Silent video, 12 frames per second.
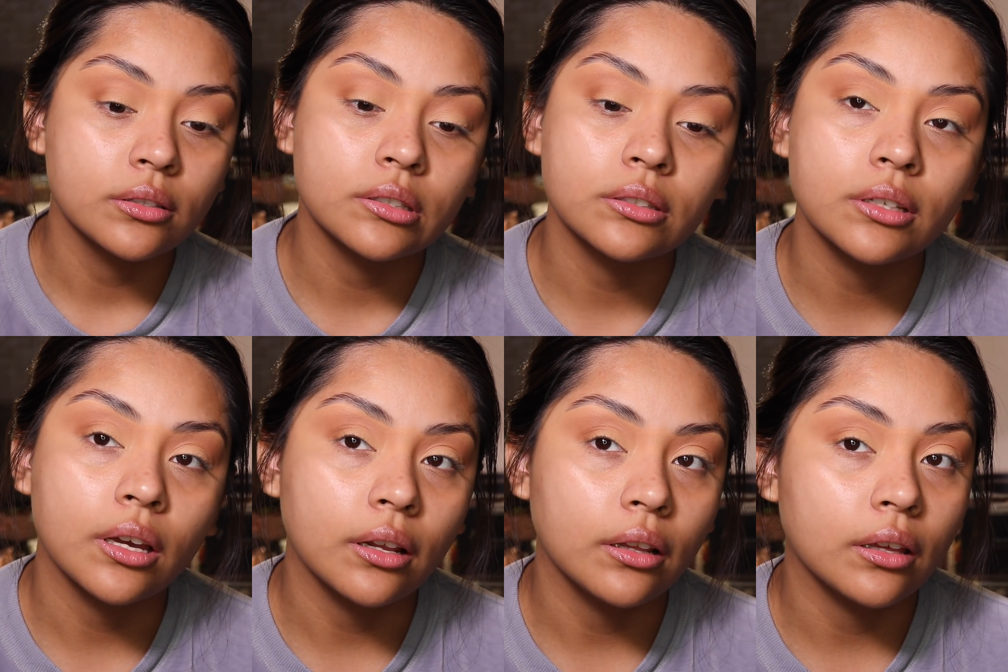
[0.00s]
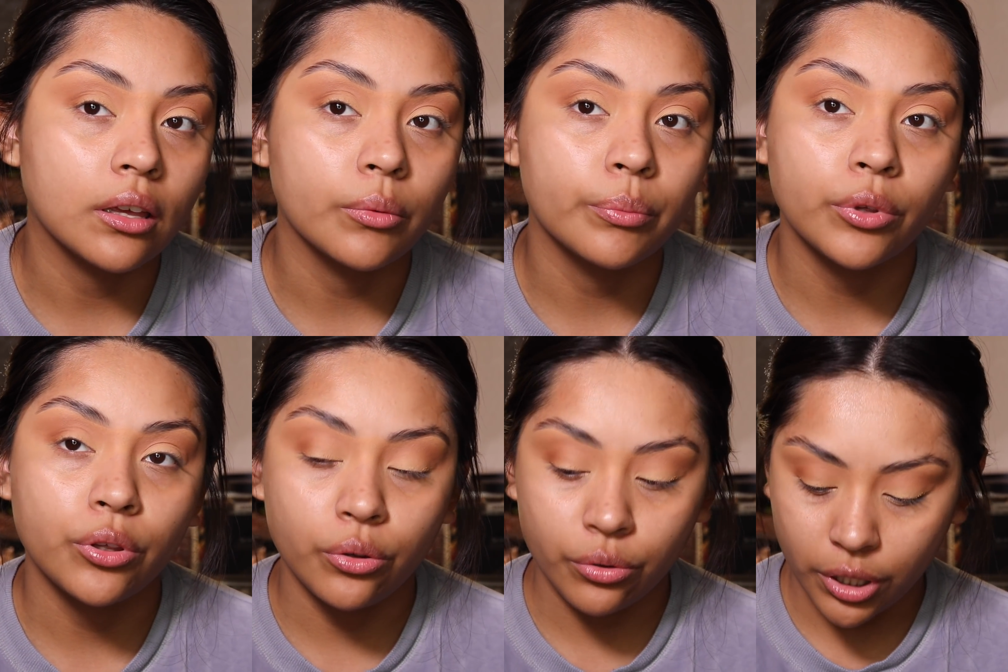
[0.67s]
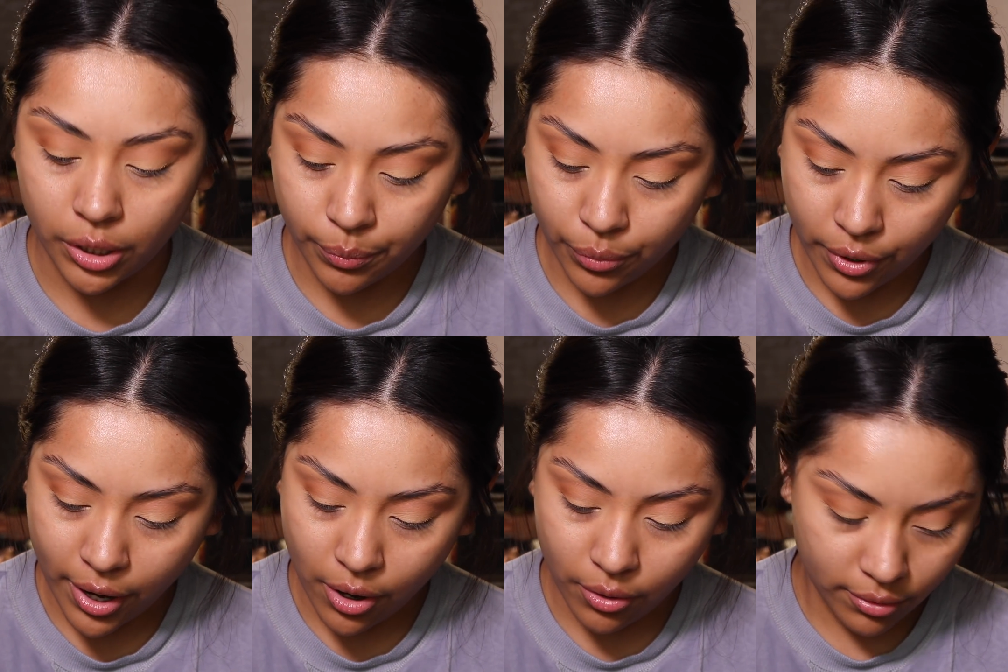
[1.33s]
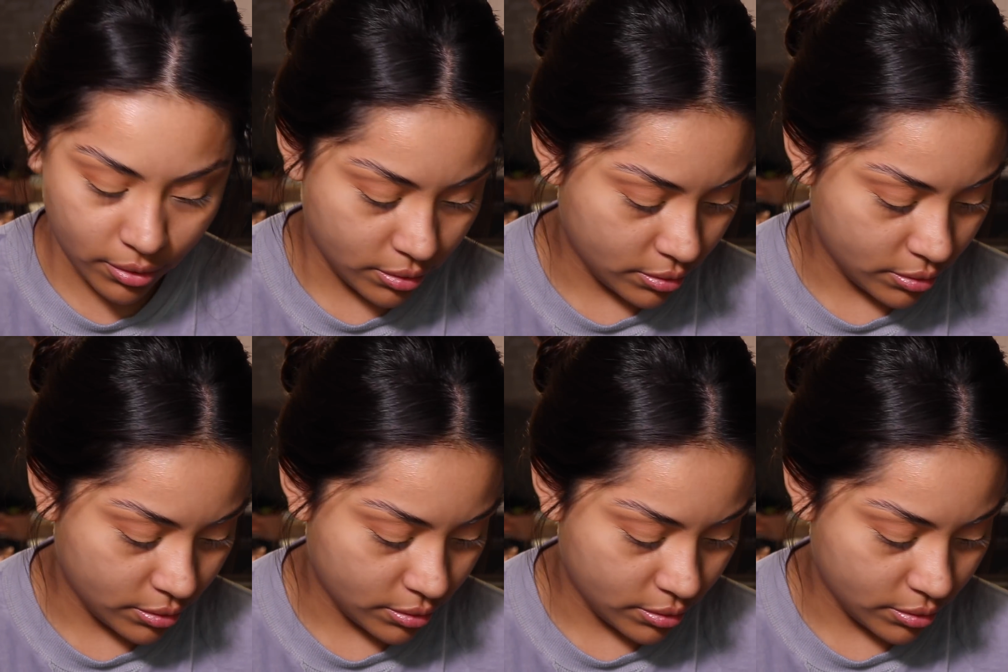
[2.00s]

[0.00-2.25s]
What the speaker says: It's kind of like a pukey brown.